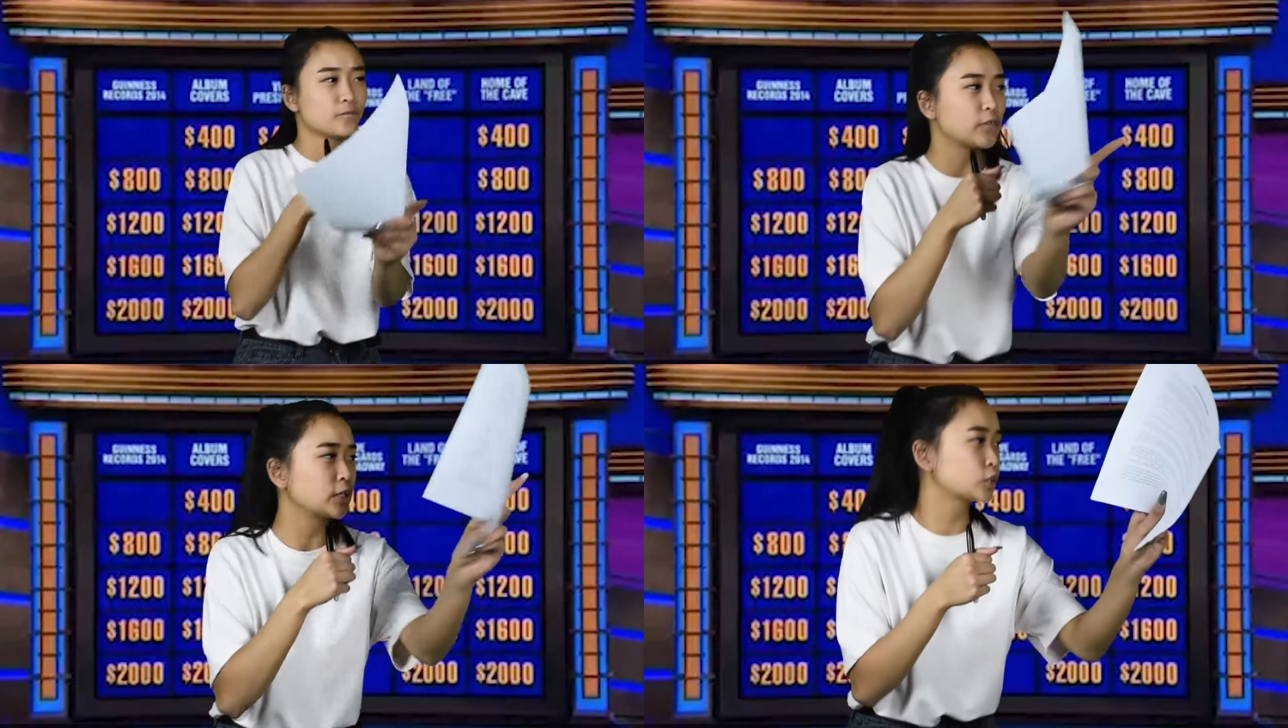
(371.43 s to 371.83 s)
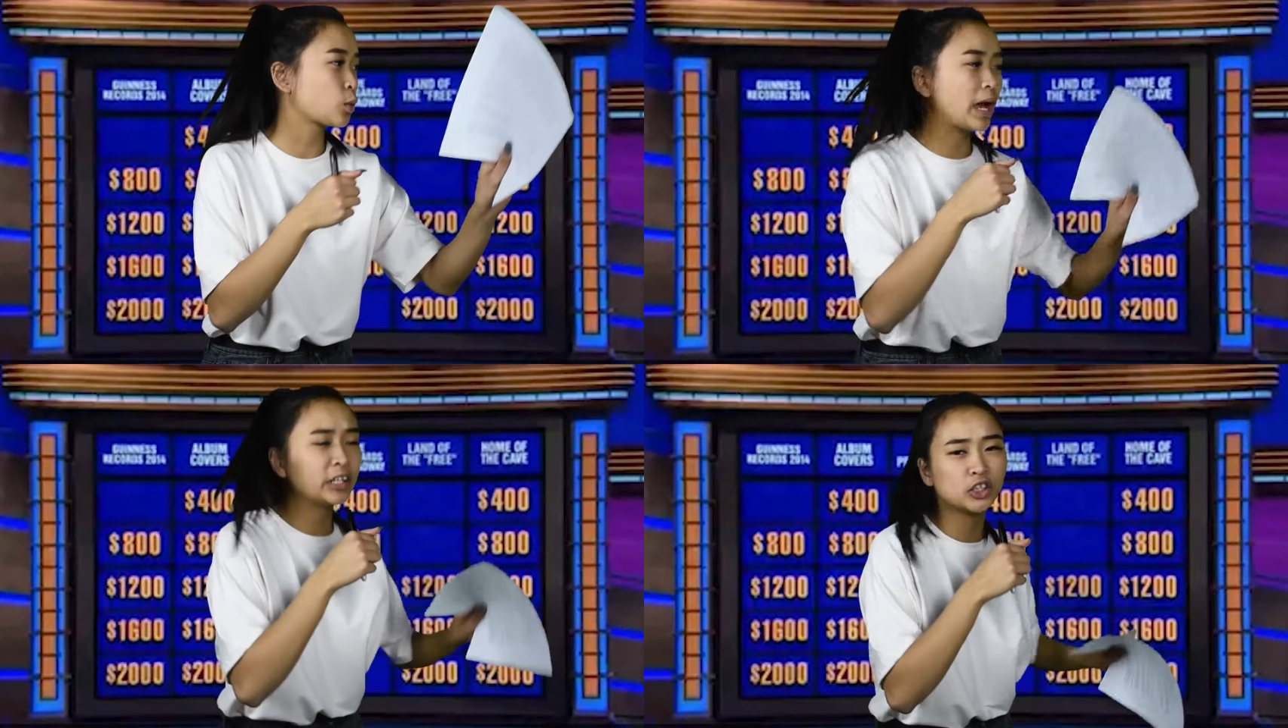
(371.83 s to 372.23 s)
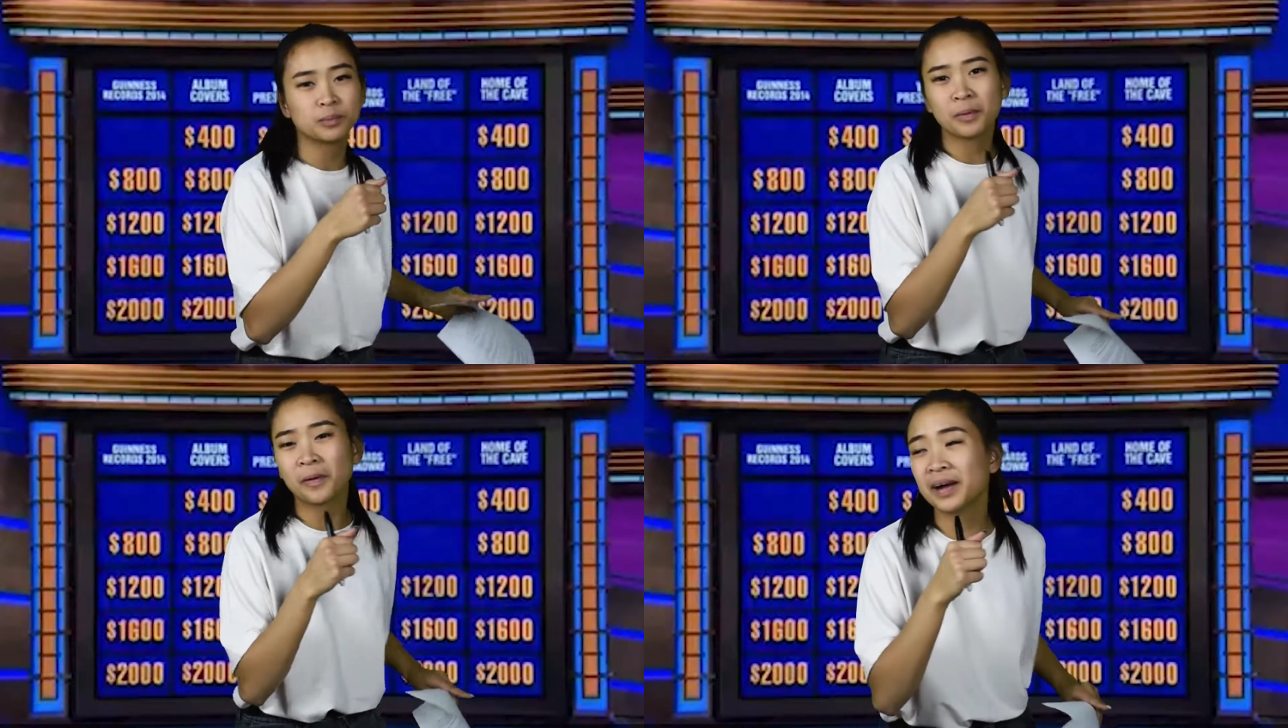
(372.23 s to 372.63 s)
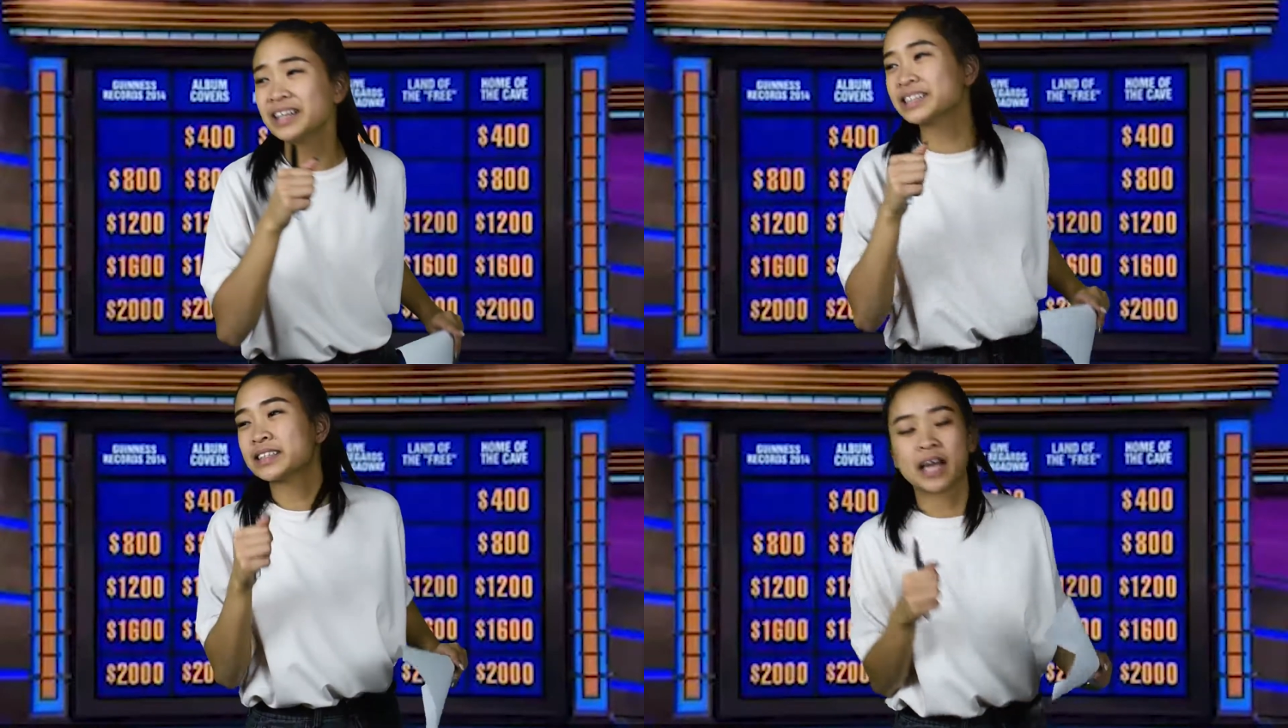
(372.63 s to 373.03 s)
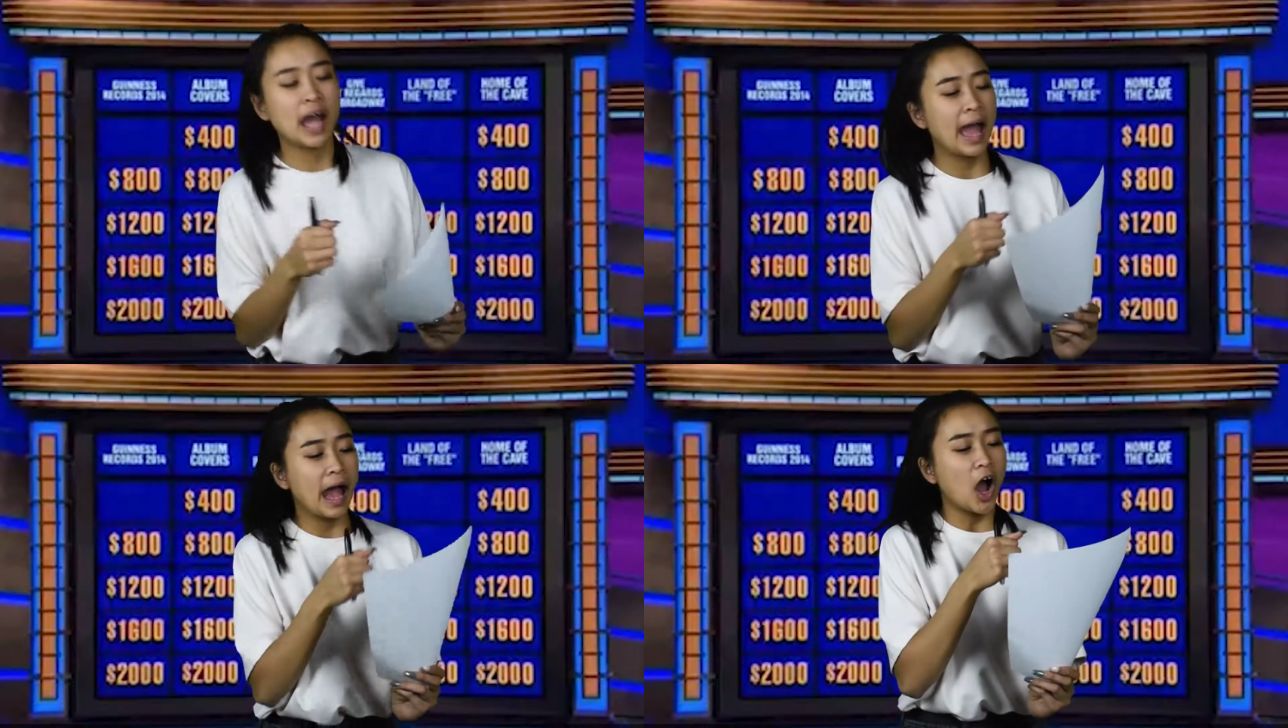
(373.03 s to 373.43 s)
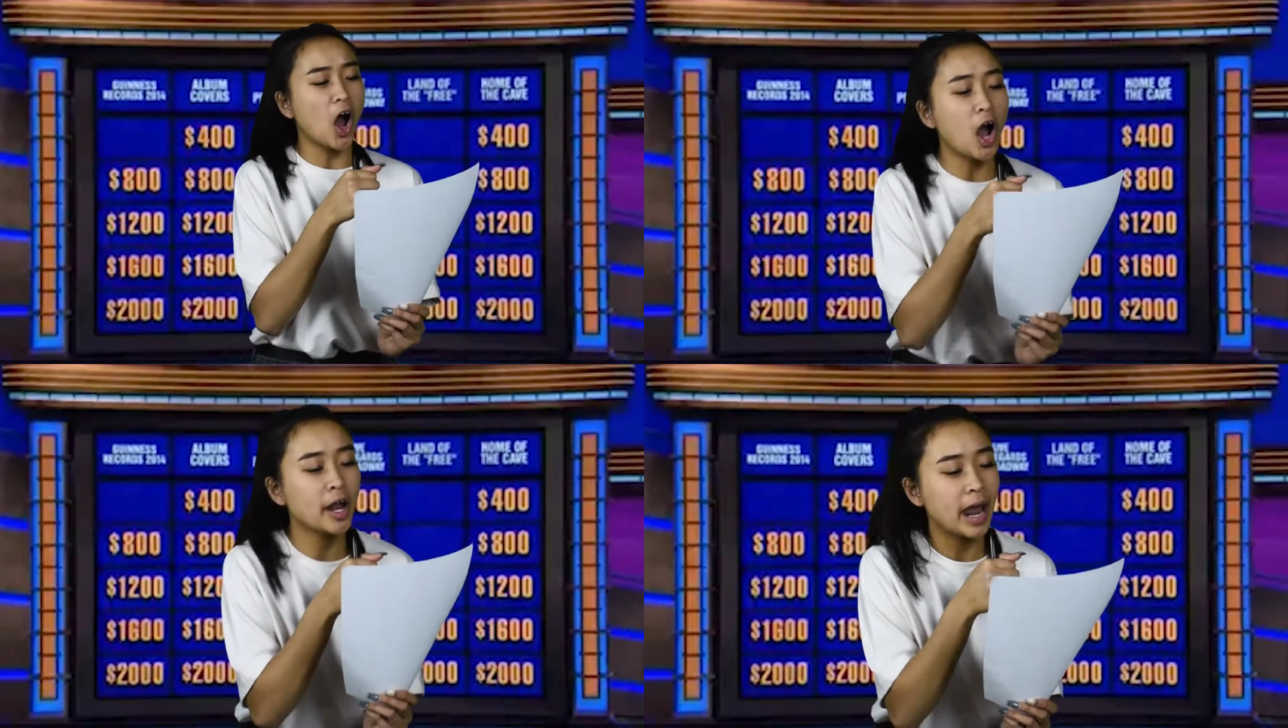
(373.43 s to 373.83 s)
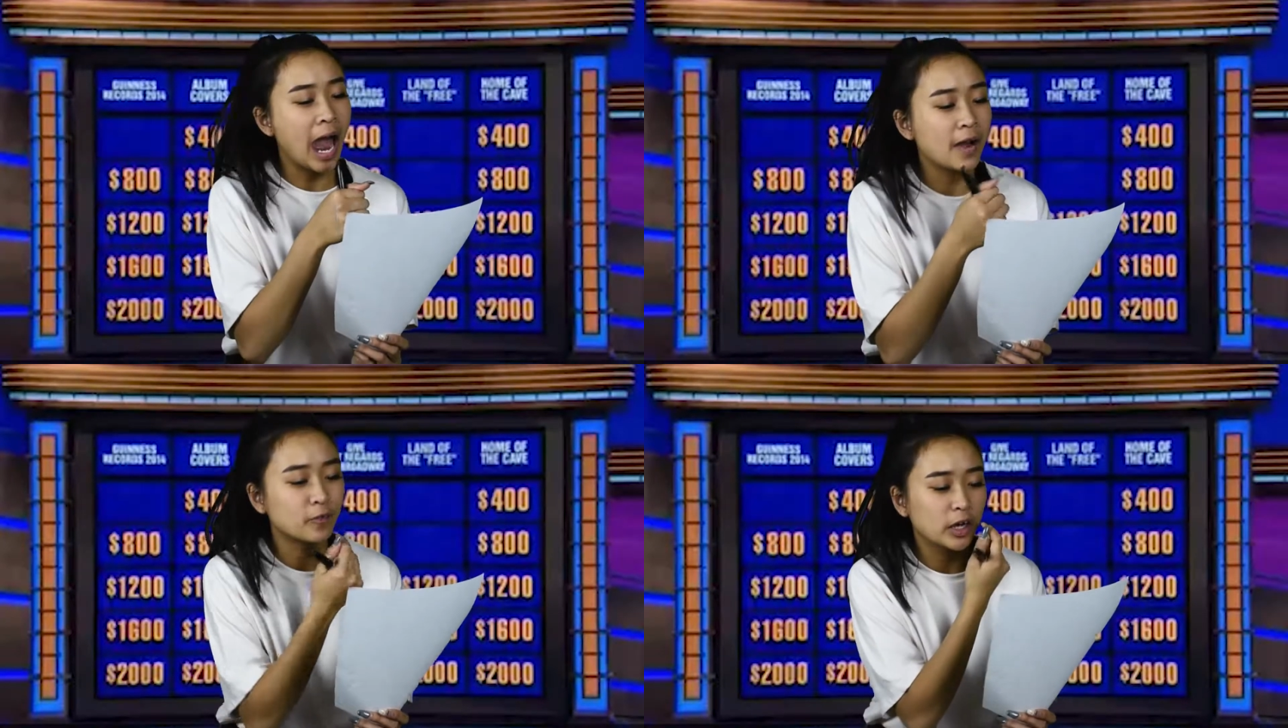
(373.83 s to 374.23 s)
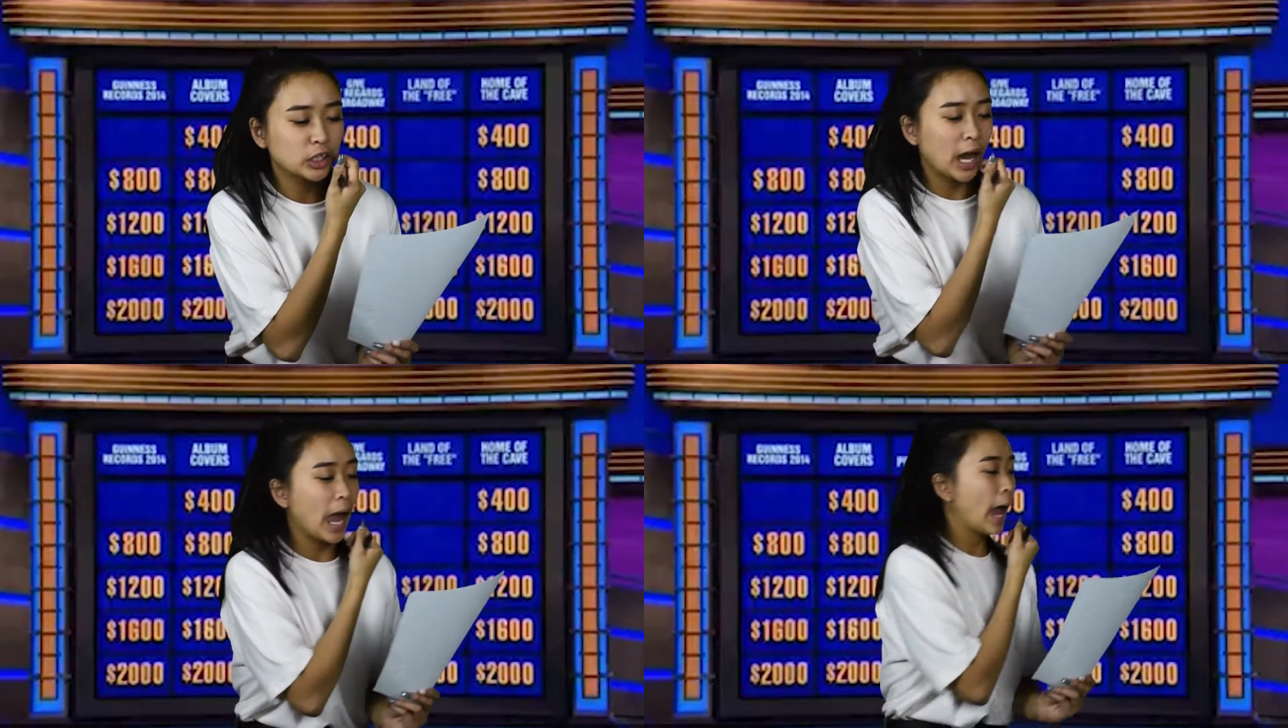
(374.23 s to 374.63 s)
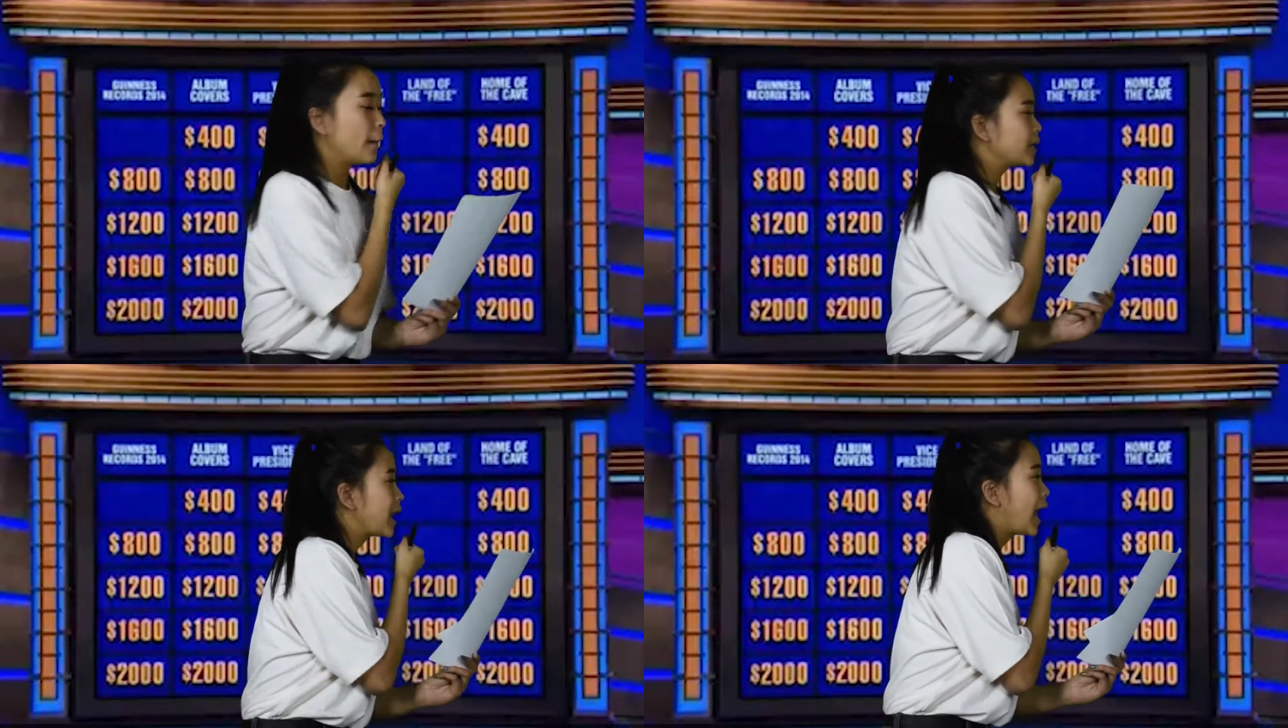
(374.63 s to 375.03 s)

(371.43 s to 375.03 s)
First question, boys. On average, how many